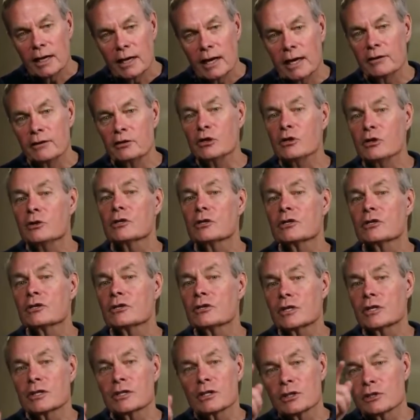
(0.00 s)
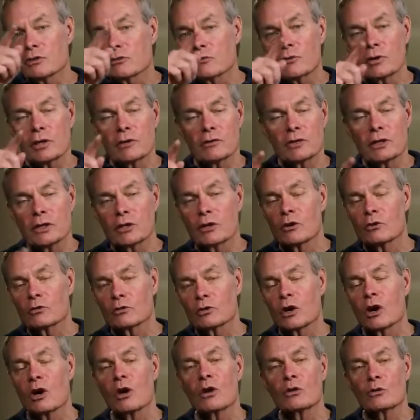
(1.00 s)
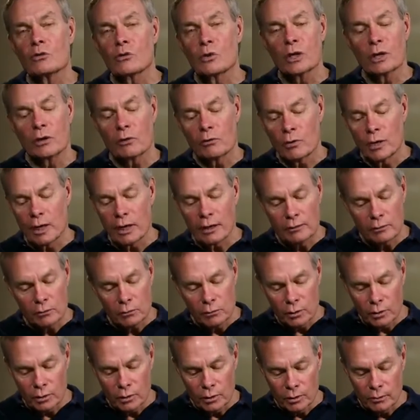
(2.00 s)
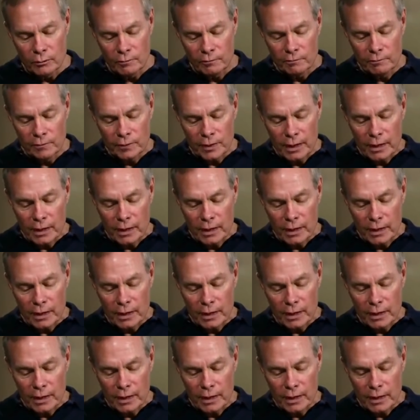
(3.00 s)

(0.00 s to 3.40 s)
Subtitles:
And you can see this rift. It goes all the way around the world.